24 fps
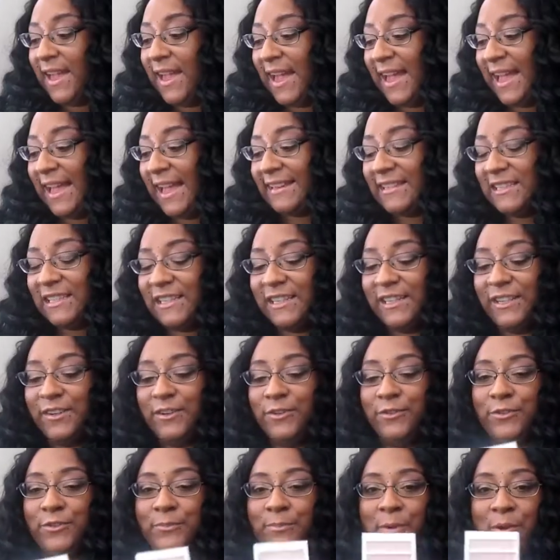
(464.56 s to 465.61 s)
I actually
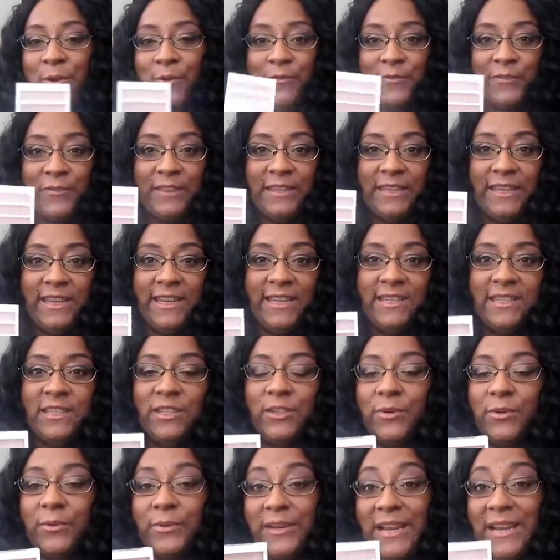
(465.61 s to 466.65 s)
use both of these to
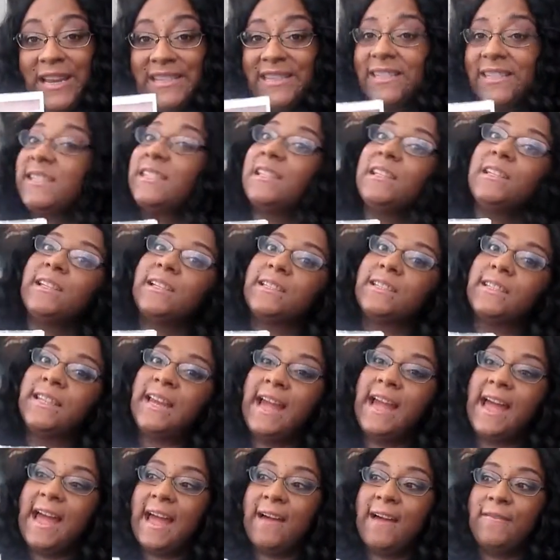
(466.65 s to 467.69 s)
create this look that I
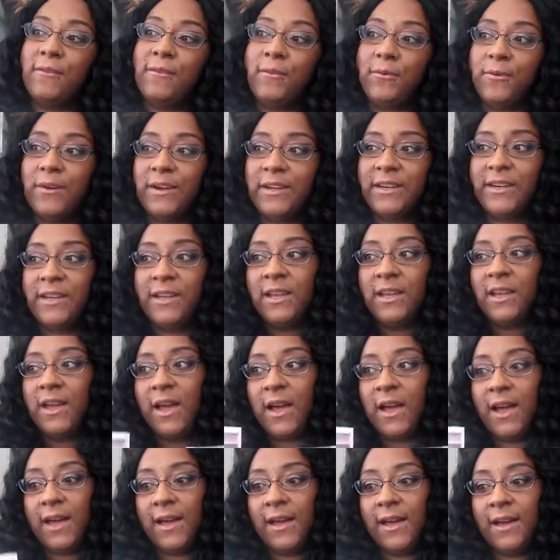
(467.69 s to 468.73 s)
have on.
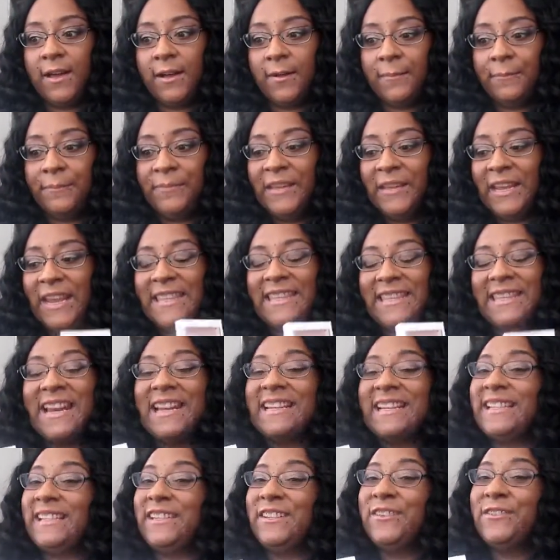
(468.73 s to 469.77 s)
And then I
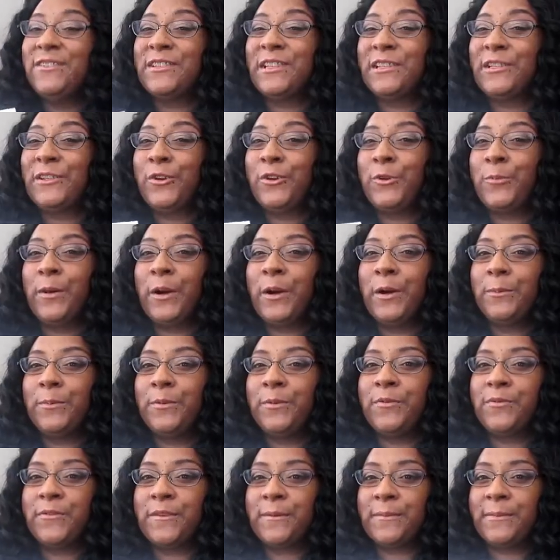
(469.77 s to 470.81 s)
did use a little purple
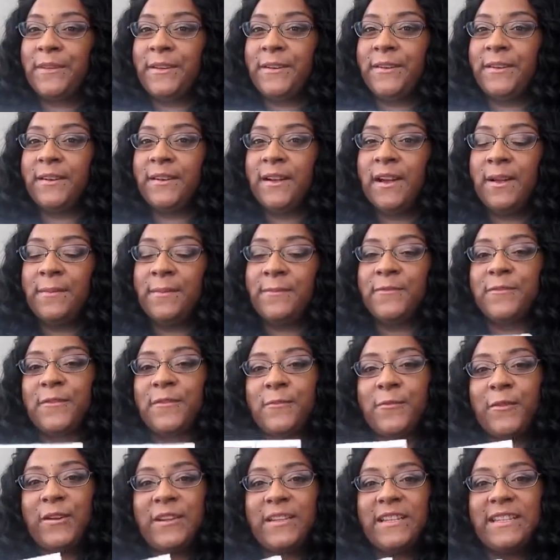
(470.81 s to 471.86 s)
from their from
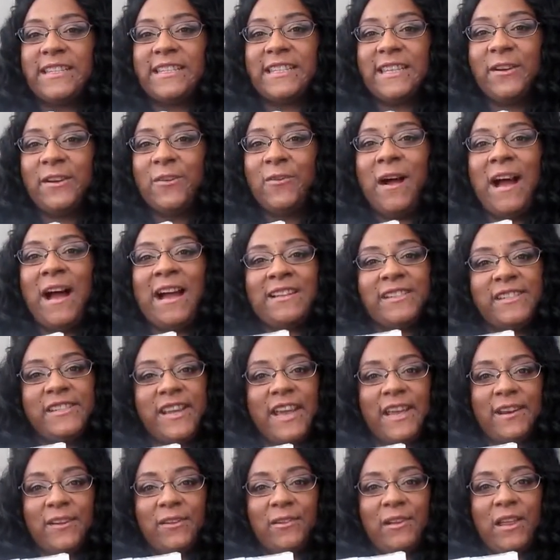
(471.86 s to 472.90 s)
one of the single
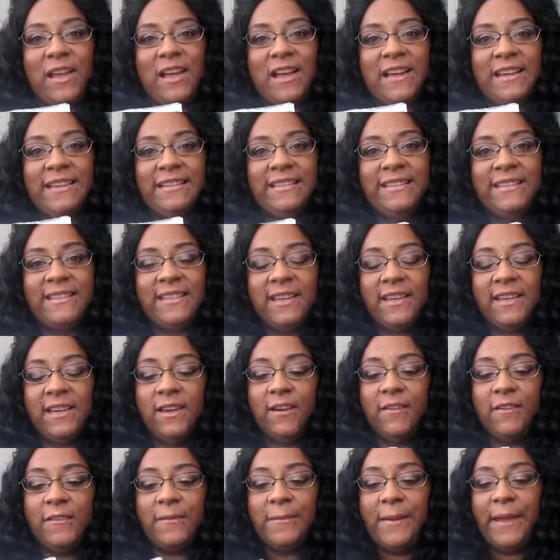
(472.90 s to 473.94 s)
eyeshadow lines
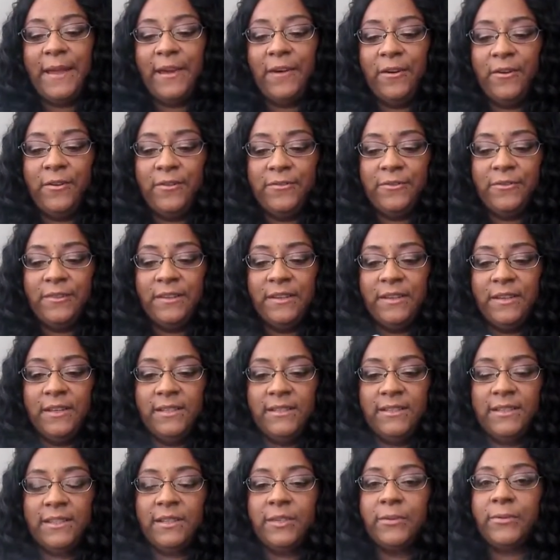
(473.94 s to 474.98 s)
from E.L.F.
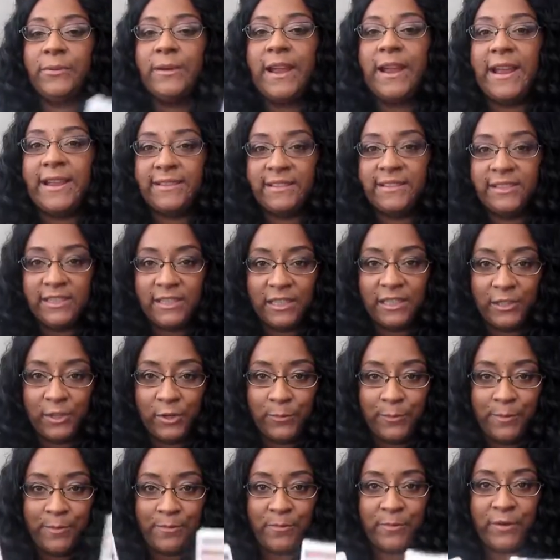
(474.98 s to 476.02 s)
to create just a little
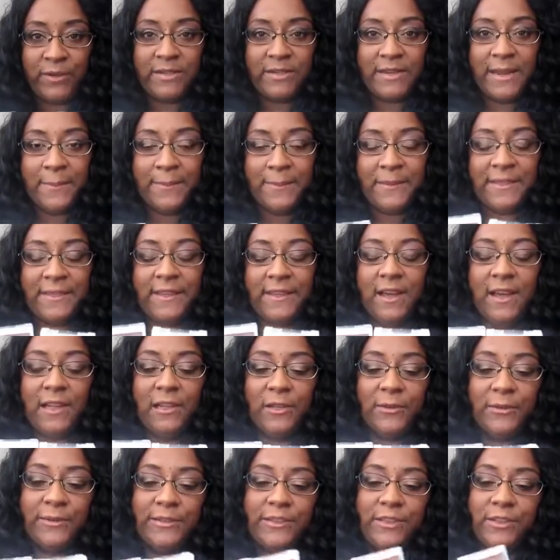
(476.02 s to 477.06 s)
bit more depth and
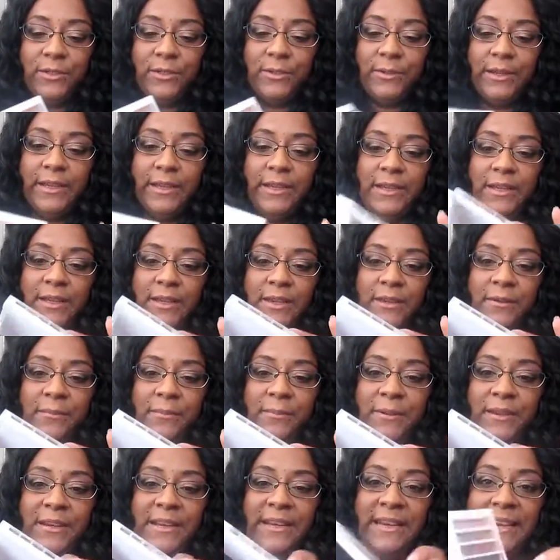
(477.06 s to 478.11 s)
color into it.
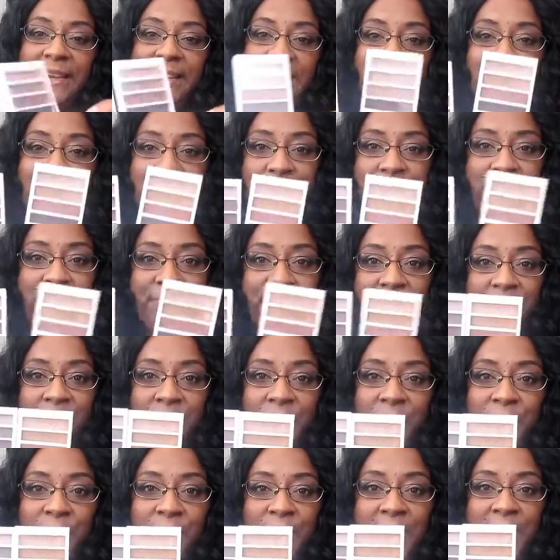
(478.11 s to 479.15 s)
But again,
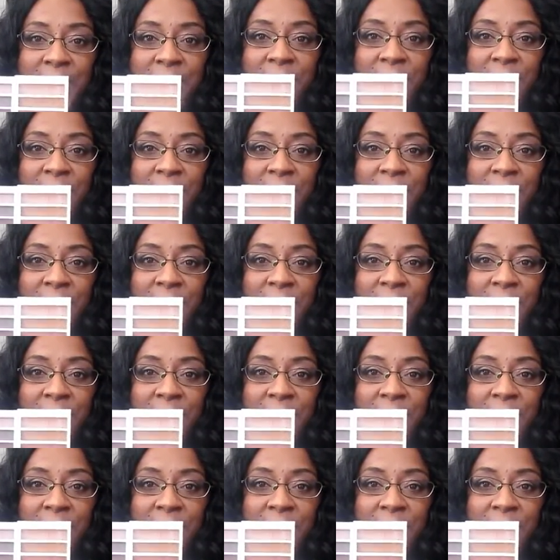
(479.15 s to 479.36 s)
great